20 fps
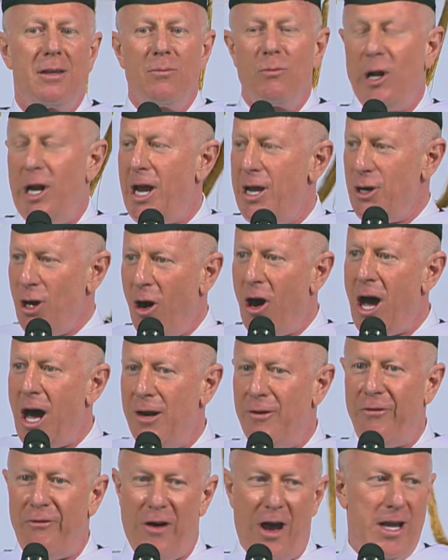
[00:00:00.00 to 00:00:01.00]
but I know how
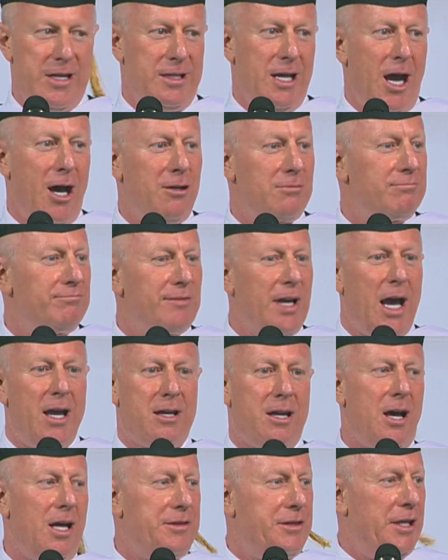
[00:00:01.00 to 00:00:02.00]
to find out. I
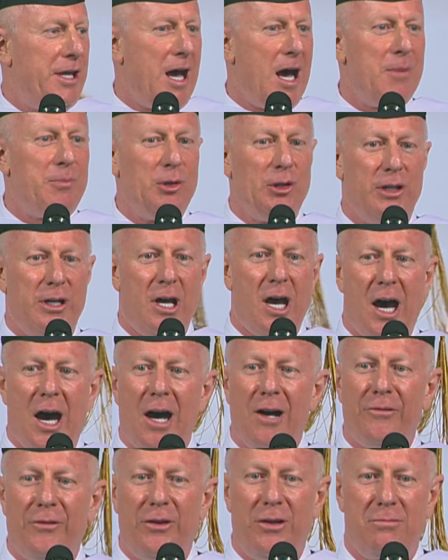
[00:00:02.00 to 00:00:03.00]
cut the apple in
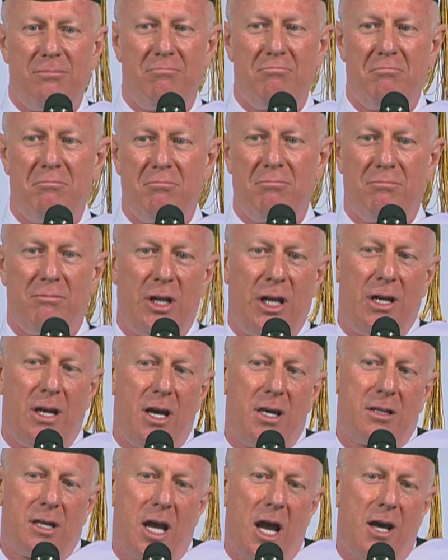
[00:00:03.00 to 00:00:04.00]
half and, and
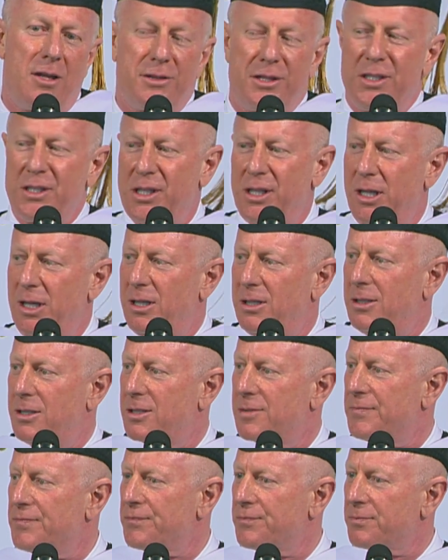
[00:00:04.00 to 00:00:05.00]
I'll count the
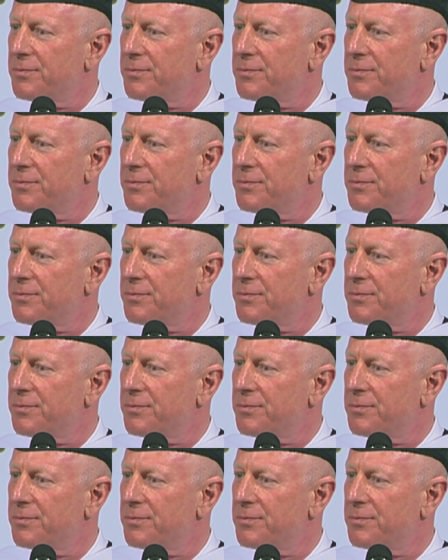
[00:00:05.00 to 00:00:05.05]
seeds.